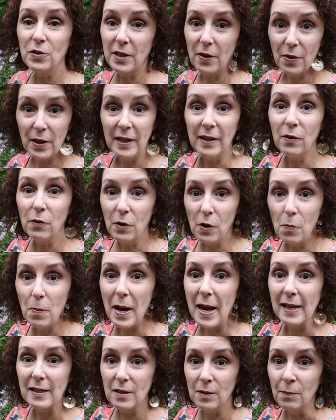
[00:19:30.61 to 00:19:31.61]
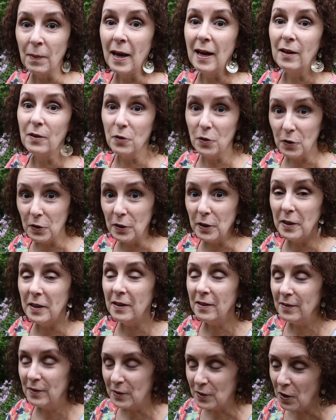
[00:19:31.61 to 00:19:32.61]
I think I'll go back to my good
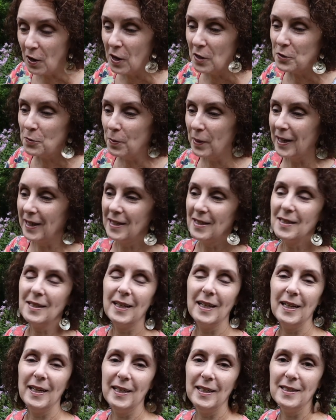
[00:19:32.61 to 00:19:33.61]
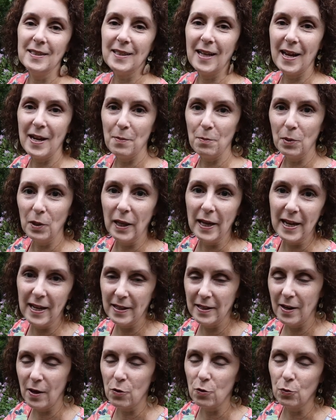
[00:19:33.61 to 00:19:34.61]
Yaunts bean seeds and plant
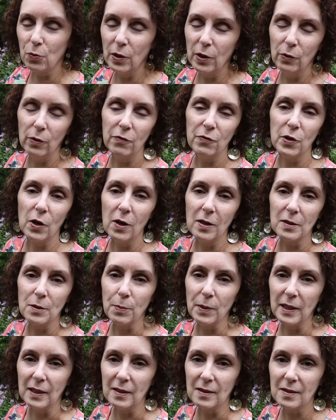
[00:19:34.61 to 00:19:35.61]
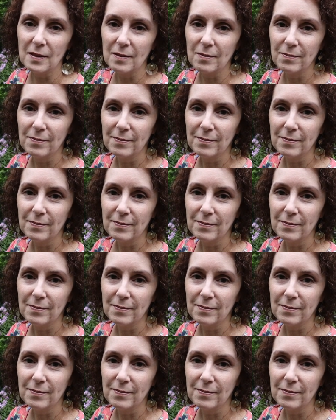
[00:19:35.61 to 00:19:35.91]
another row of Yaunts beans.